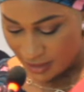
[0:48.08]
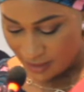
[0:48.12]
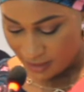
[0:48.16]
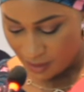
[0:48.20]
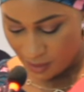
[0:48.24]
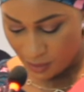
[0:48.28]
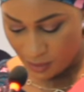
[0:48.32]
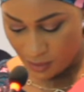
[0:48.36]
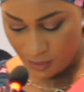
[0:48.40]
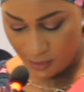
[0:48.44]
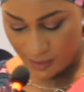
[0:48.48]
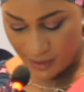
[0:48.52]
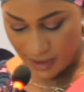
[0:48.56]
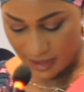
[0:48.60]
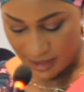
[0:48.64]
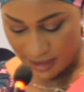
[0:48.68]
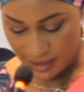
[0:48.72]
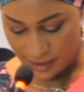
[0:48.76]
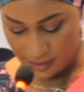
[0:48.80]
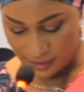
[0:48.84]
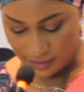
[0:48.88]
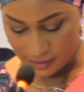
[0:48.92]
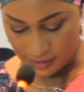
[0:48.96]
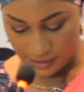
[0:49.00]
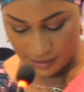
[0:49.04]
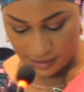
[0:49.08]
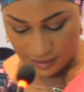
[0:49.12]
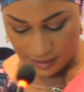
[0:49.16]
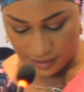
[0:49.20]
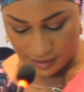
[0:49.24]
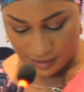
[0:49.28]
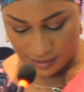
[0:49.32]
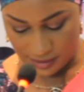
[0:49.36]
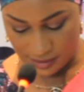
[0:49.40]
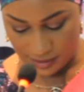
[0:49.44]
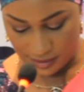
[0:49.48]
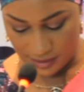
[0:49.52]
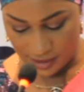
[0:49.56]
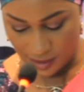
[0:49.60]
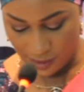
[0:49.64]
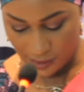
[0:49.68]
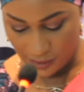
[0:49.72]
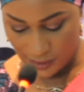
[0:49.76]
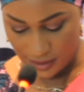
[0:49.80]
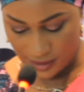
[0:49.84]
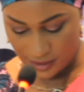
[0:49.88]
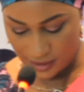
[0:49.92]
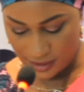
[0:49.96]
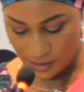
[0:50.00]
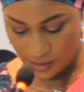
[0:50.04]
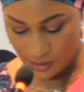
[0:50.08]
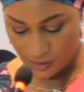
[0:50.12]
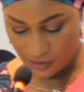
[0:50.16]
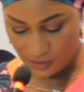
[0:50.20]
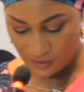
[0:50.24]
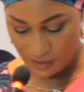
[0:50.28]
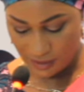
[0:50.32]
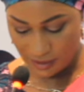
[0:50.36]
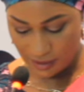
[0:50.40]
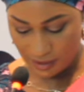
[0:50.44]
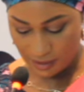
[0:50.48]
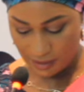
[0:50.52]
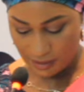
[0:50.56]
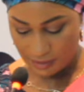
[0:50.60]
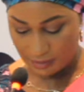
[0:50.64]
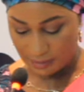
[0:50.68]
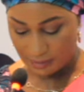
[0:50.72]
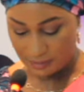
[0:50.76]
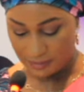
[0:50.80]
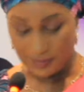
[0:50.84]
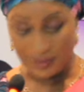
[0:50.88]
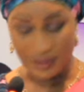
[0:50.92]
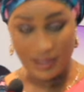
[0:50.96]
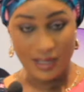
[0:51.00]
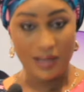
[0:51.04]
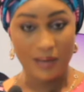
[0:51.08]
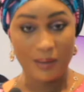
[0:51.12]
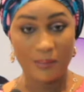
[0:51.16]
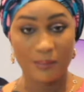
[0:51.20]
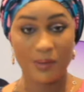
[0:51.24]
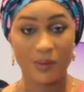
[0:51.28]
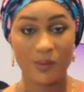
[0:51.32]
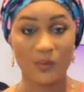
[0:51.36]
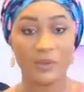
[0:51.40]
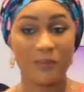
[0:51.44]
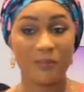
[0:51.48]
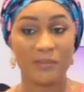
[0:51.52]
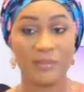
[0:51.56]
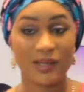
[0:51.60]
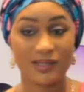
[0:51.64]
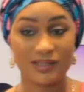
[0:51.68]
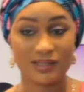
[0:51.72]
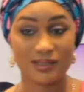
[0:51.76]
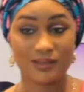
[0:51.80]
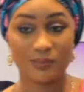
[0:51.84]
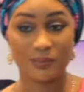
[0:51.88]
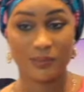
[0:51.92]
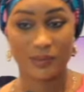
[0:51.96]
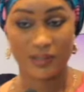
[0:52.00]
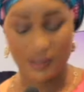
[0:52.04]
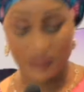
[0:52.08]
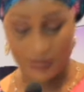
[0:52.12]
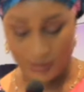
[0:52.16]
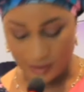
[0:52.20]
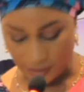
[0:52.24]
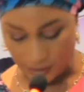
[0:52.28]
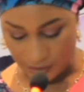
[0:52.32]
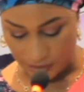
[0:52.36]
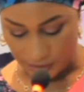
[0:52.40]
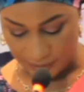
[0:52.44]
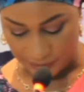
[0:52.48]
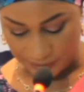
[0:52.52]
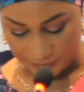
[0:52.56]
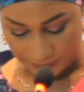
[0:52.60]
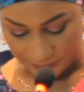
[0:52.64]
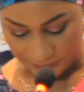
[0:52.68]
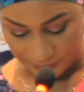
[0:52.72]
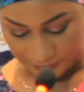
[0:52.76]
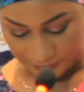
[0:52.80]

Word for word: there will be hurdles that we need to overcome, but we must press on.